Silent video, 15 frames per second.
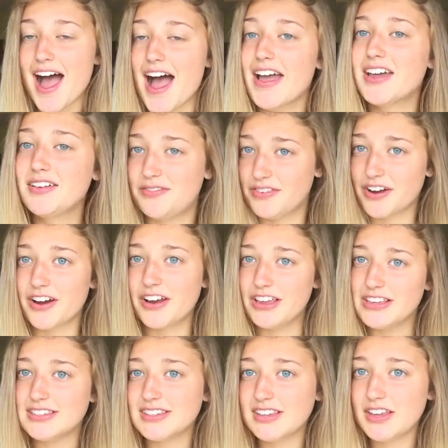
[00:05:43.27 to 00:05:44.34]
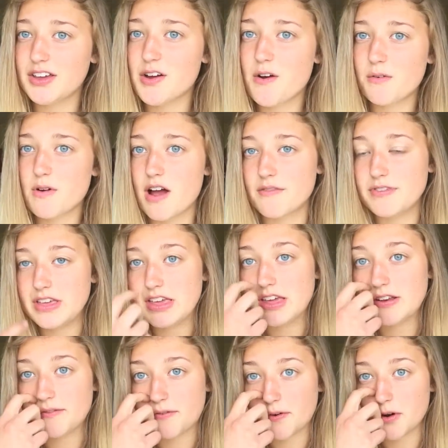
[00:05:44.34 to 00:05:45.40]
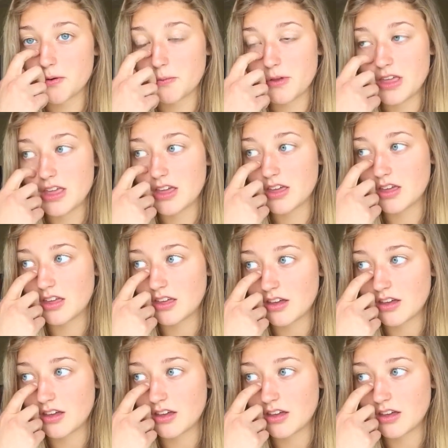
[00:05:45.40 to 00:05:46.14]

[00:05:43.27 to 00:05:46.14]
I could very easily go raw vegan for a week,